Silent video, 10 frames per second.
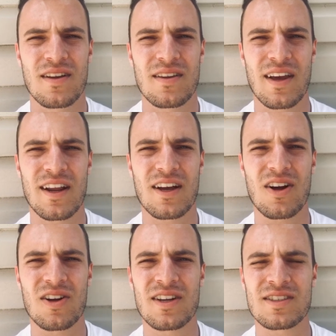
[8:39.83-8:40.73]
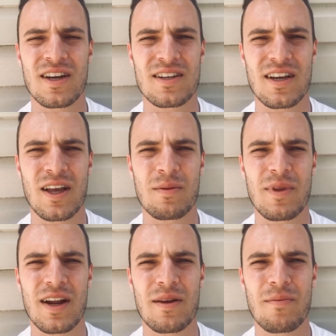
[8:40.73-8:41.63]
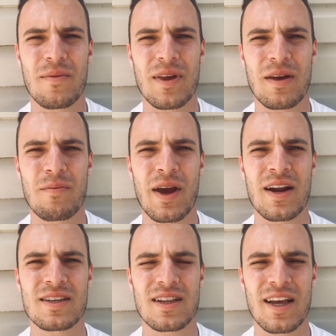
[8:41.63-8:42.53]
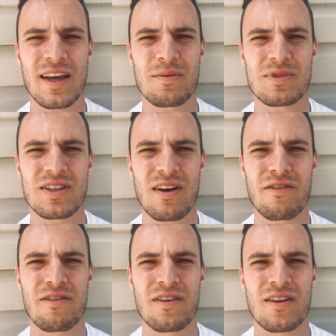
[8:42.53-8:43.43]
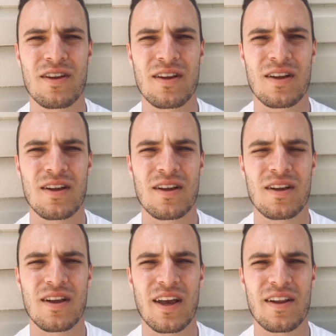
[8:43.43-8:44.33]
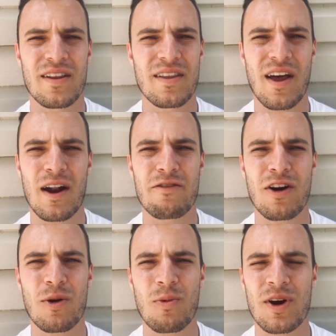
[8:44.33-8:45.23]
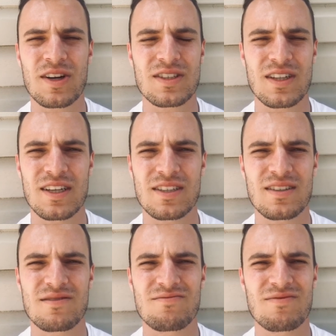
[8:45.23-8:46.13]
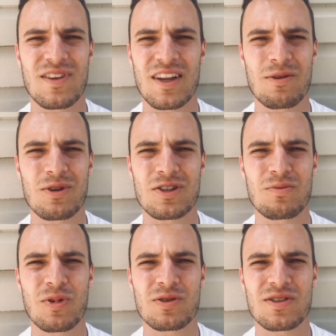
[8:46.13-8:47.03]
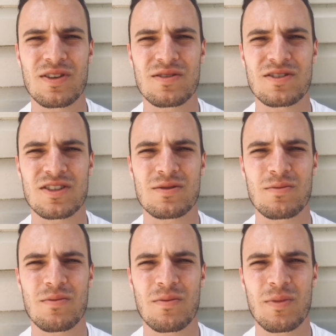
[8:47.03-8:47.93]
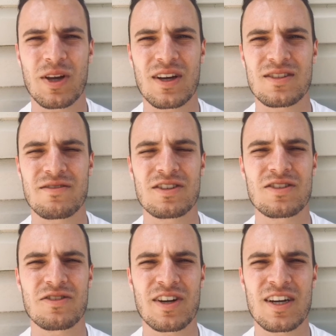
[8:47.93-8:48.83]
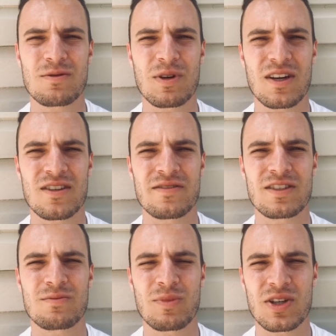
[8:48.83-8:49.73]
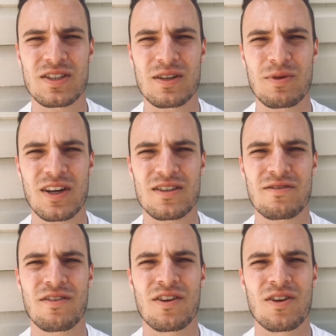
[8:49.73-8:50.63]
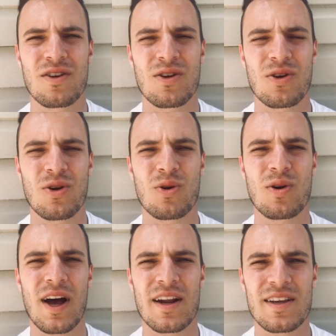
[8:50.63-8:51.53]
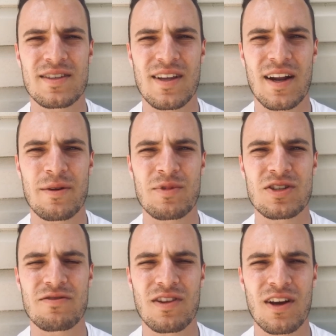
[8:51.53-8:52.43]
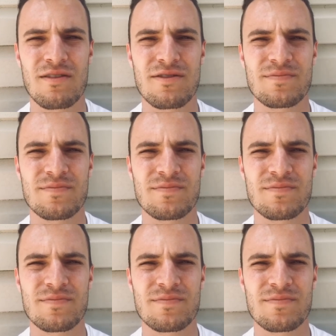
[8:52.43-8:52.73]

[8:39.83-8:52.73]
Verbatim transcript: that he called us unto him, that he he made us like himself. And not of our works, lest anyone should boast. No, just because of His grace, because of His mercy, because of who God is, that image of love.